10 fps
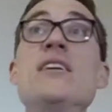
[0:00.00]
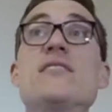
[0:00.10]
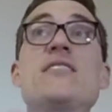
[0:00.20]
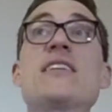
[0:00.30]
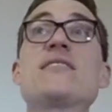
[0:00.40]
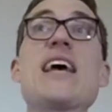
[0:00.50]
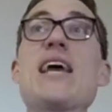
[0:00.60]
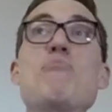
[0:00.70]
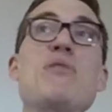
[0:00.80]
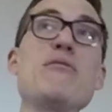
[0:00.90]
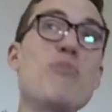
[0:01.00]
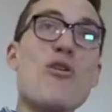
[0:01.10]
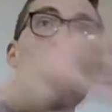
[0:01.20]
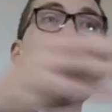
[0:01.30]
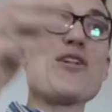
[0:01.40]
6 to 8 people
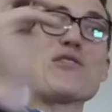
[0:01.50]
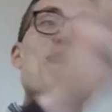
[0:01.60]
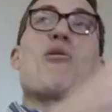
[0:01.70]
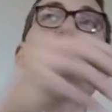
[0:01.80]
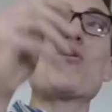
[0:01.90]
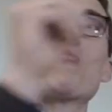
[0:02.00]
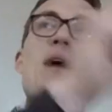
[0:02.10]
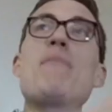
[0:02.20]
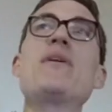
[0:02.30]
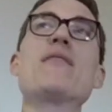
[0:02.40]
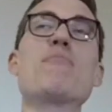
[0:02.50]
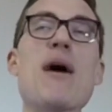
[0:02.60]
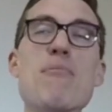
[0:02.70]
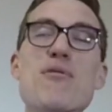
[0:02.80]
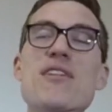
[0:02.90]
calling the borrower,
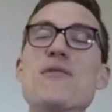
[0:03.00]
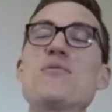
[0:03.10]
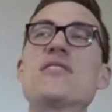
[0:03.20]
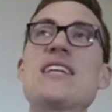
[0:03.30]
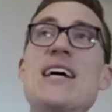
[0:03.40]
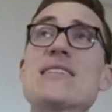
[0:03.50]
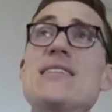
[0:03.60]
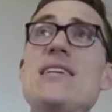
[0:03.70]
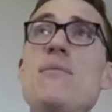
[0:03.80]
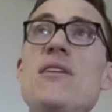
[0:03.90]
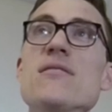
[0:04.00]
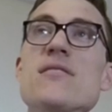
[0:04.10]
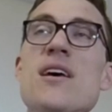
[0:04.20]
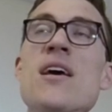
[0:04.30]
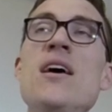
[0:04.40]
peppering them with texts and emails
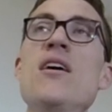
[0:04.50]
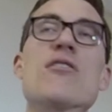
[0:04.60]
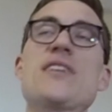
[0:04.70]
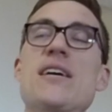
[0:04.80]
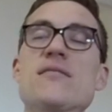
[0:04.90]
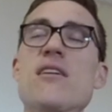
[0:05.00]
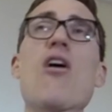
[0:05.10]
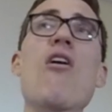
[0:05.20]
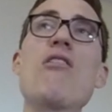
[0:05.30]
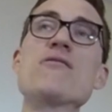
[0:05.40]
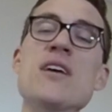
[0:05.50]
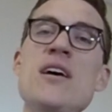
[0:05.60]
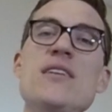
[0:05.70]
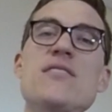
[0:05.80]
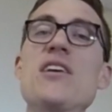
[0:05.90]
saying, or text and calls,
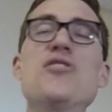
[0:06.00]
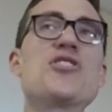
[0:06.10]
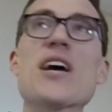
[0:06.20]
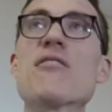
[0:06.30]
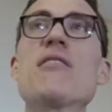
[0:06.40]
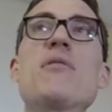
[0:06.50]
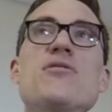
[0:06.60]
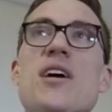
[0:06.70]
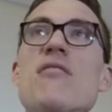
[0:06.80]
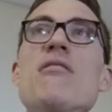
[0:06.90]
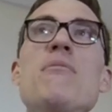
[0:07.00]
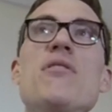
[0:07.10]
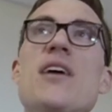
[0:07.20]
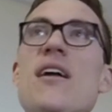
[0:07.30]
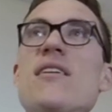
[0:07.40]
saying, check your email,
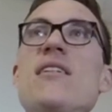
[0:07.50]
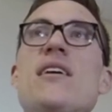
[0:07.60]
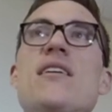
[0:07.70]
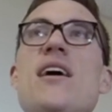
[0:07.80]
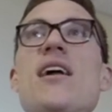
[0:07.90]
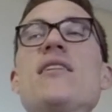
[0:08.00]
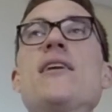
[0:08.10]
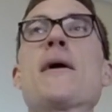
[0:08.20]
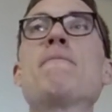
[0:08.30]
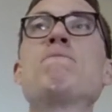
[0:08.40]
you got to click, you got to click.